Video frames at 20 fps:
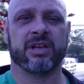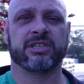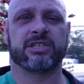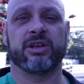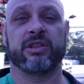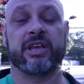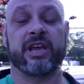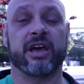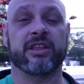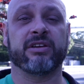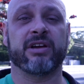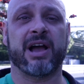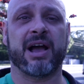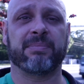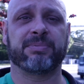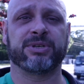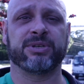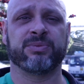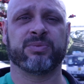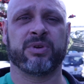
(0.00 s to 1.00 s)
So the other
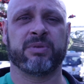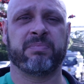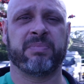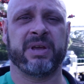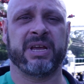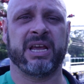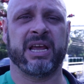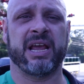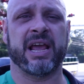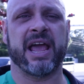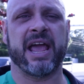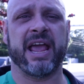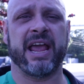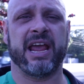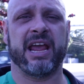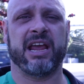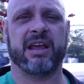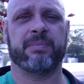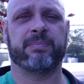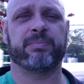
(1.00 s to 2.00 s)
option would be
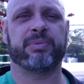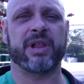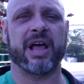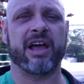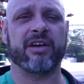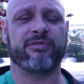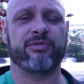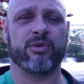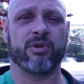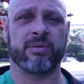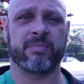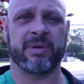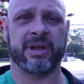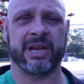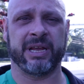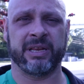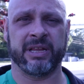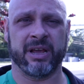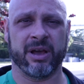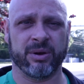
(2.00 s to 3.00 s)
a platform
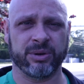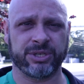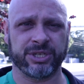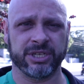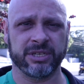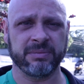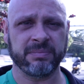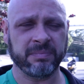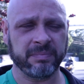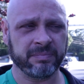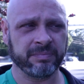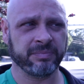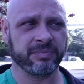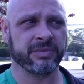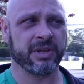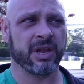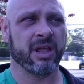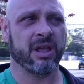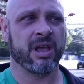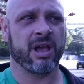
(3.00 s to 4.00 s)
in the ocean.
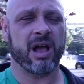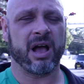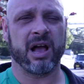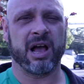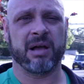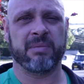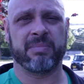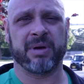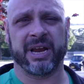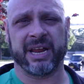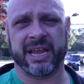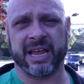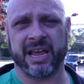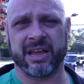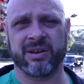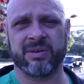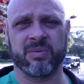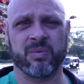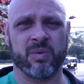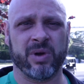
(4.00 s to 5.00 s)
But
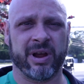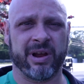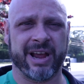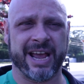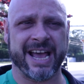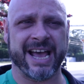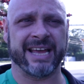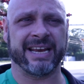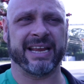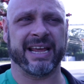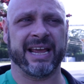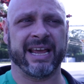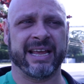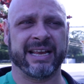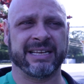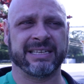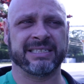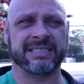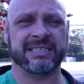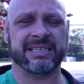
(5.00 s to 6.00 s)
again, where at
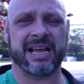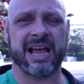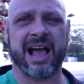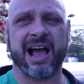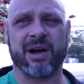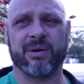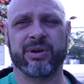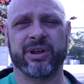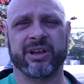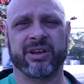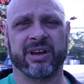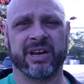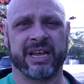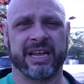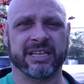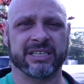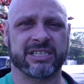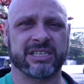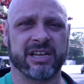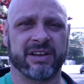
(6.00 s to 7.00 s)
and how are you going
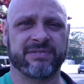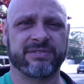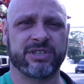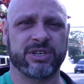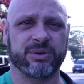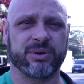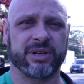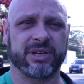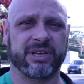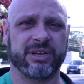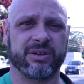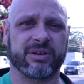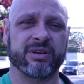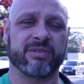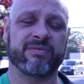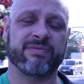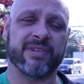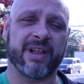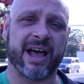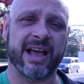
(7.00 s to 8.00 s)
to get stuff to it? You
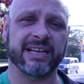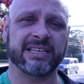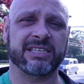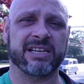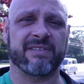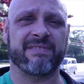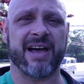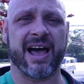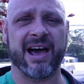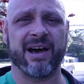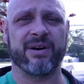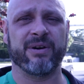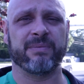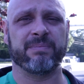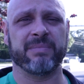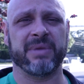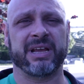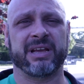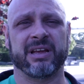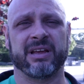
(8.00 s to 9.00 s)
could fly stuff
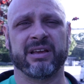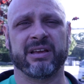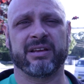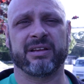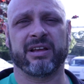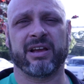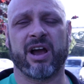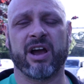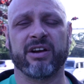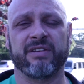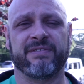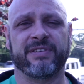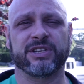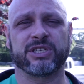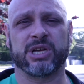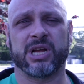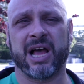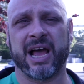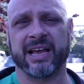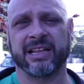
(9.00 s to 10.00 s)
out, make an
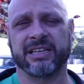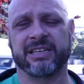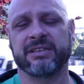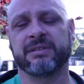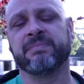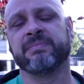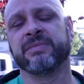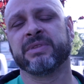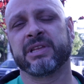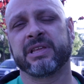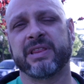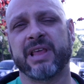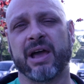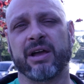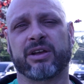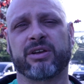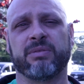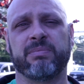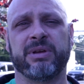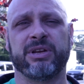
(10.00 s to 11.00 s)
artificial island.
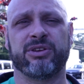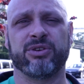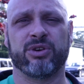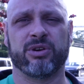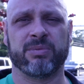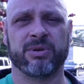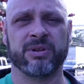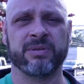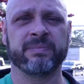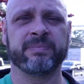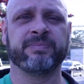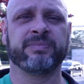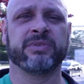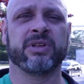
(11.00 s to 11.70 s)
That could be doable.